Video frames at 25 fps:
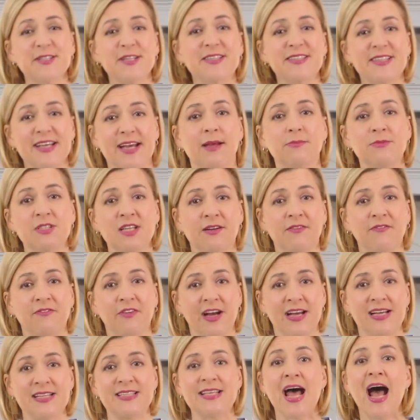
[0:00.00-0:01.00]
to Sam's
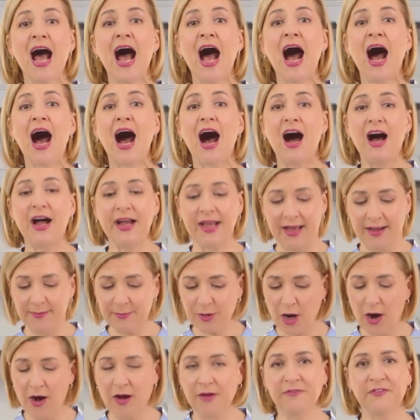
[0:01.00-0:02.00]
advice, I am
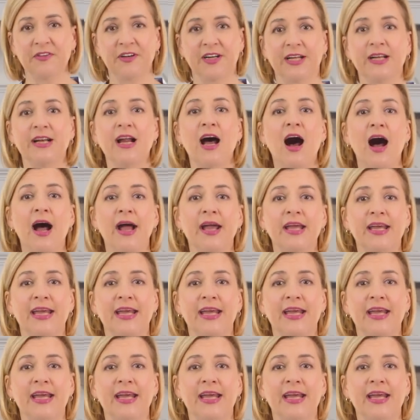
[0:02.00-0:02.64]
confident I